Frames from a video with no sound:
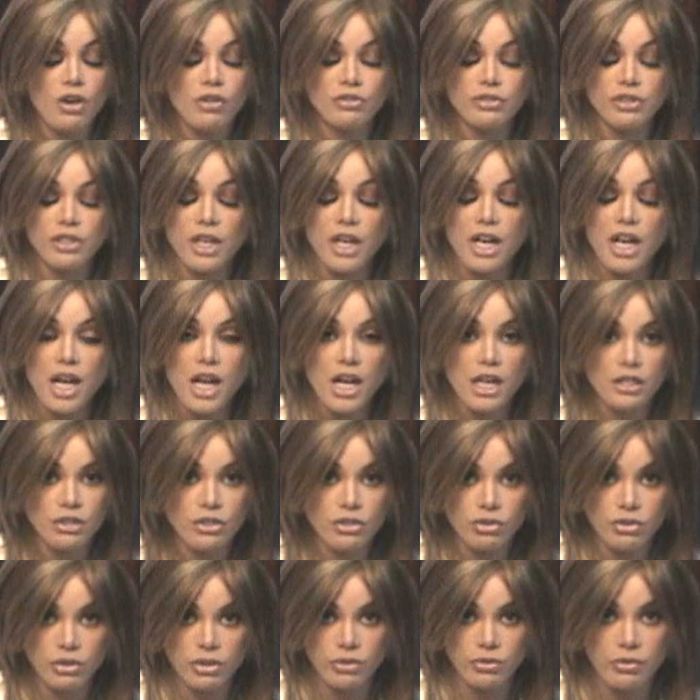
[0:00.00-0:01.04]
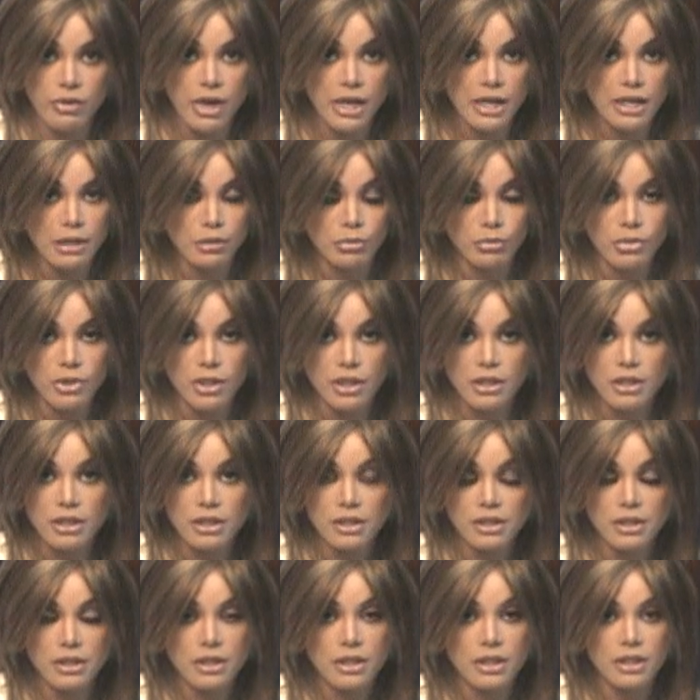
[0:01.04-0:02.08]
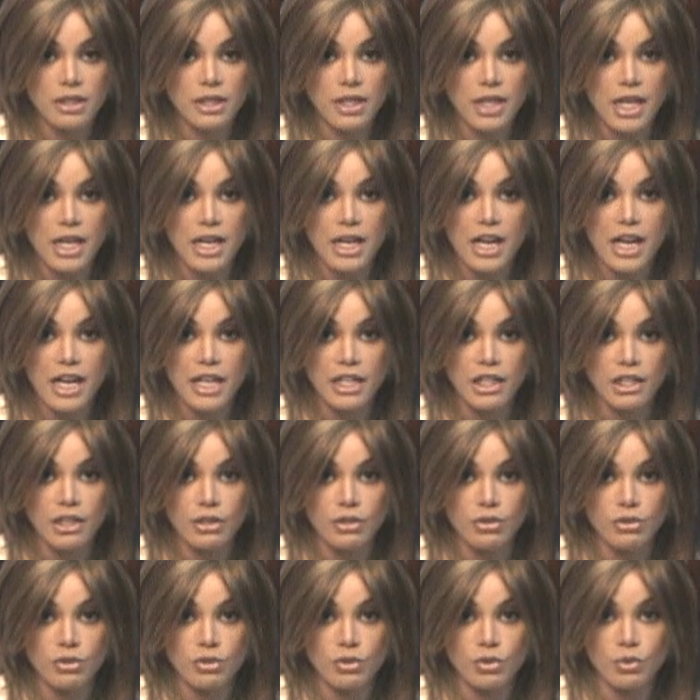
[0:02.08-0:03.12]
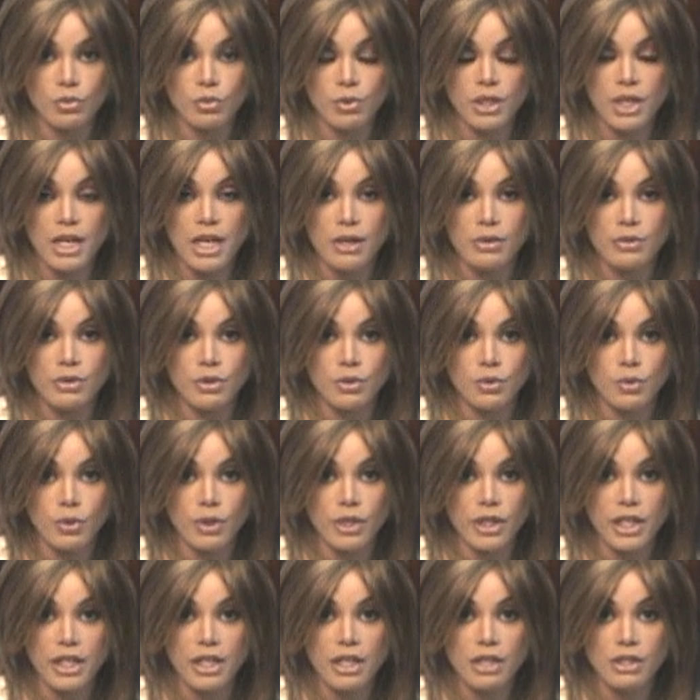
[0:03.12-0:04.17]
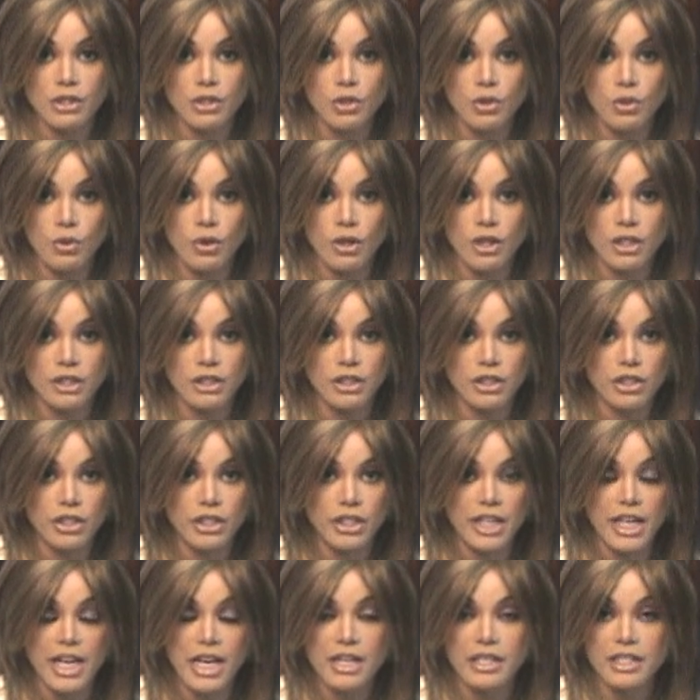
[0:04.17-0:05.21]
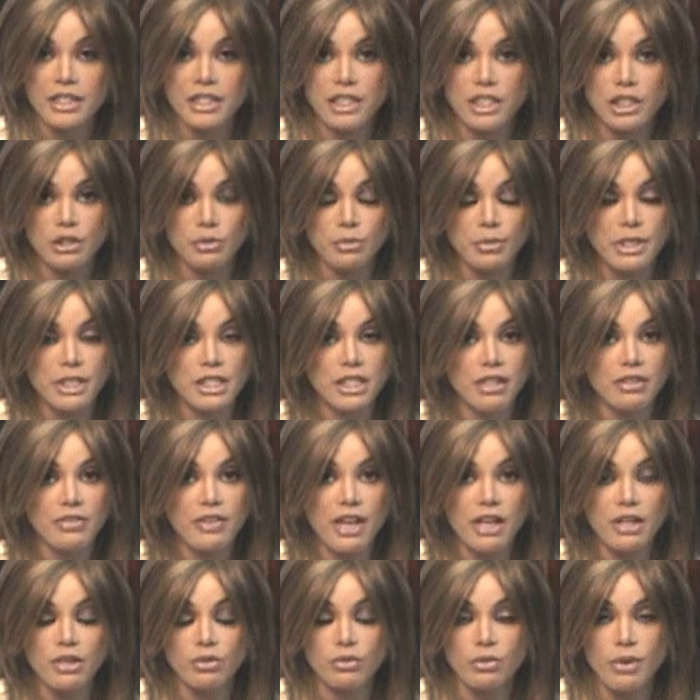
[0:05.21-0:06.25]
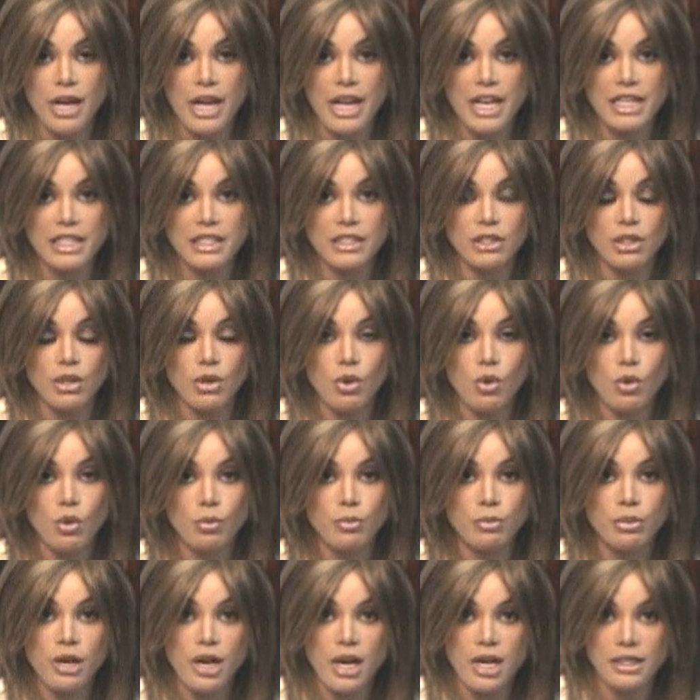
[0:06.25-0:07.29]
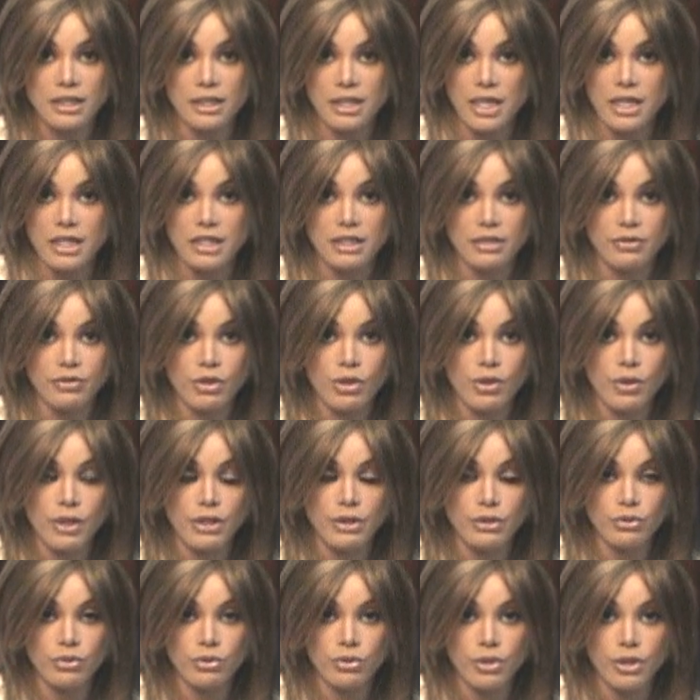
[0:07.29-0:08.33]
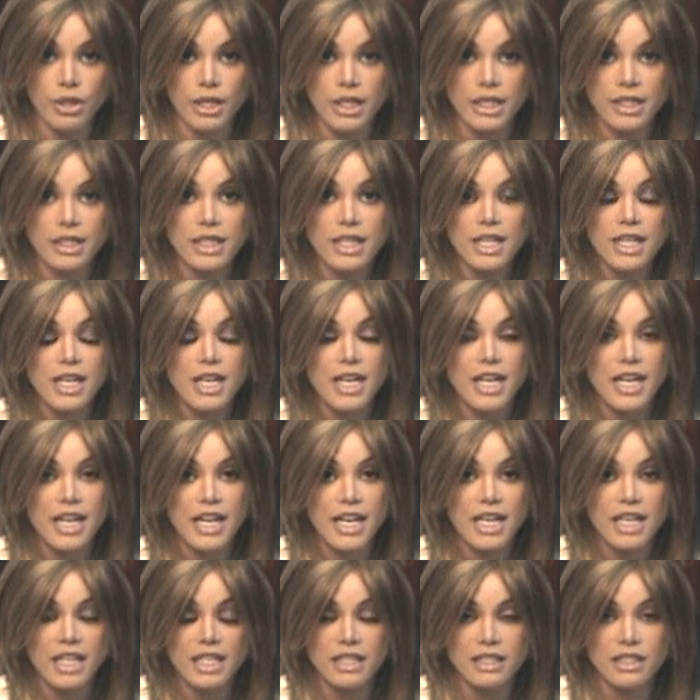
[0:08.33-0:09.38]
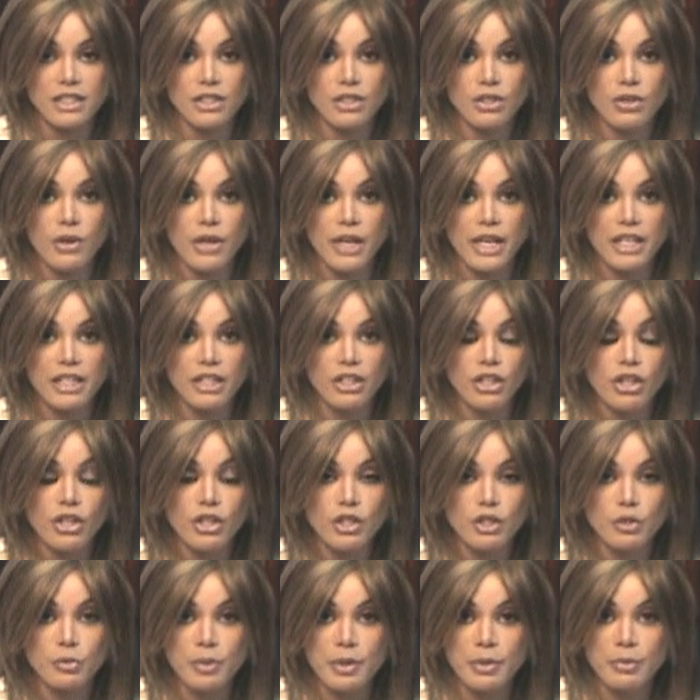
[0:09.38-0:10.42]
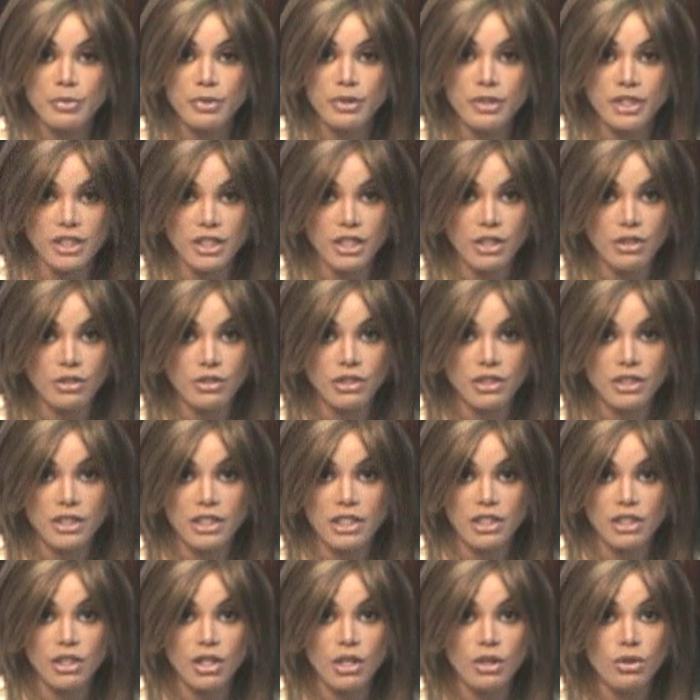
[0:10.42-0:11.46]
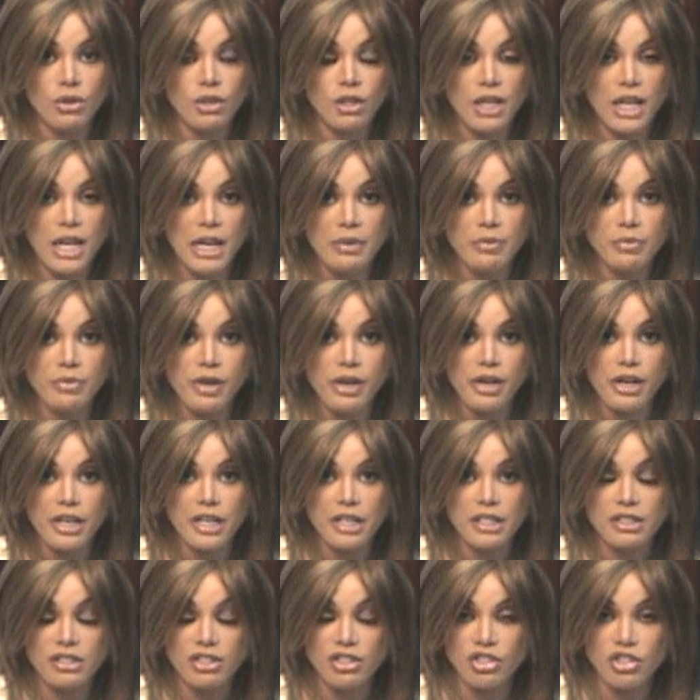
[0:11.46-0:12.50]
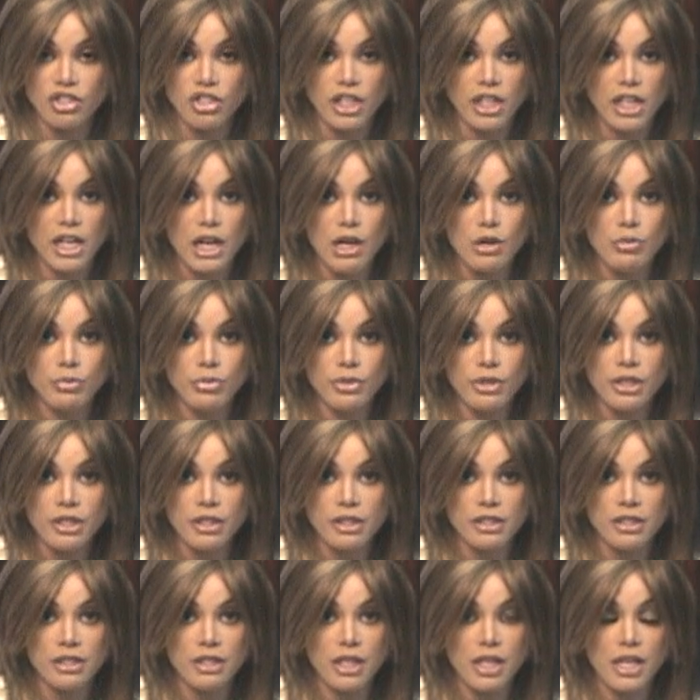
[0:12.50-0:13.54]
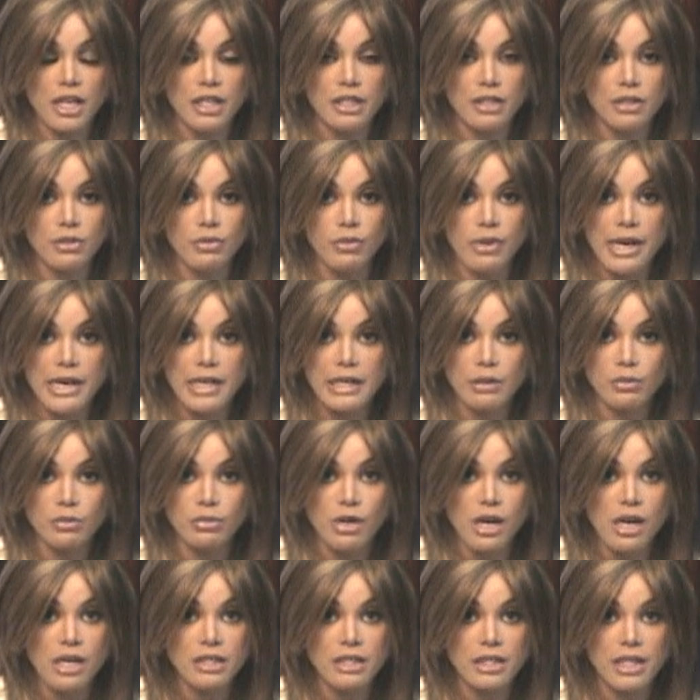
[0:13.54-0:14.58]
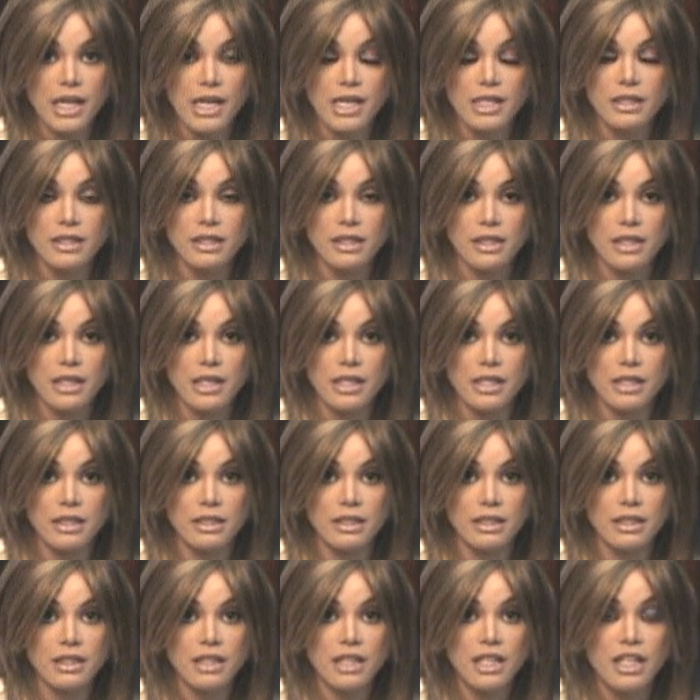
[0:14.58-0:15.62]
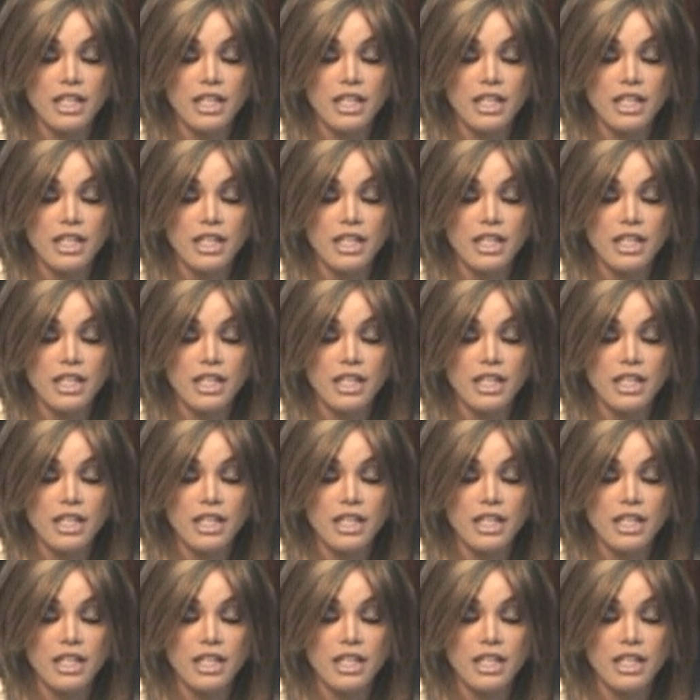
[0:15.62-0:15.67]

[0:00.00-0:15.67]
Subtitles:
over 100 writing books that I used when I was working on Torn, learning how to teach myself how to write and the whole process of going through it. And so I encourage people to go to the local library and just check out books on the writing process, and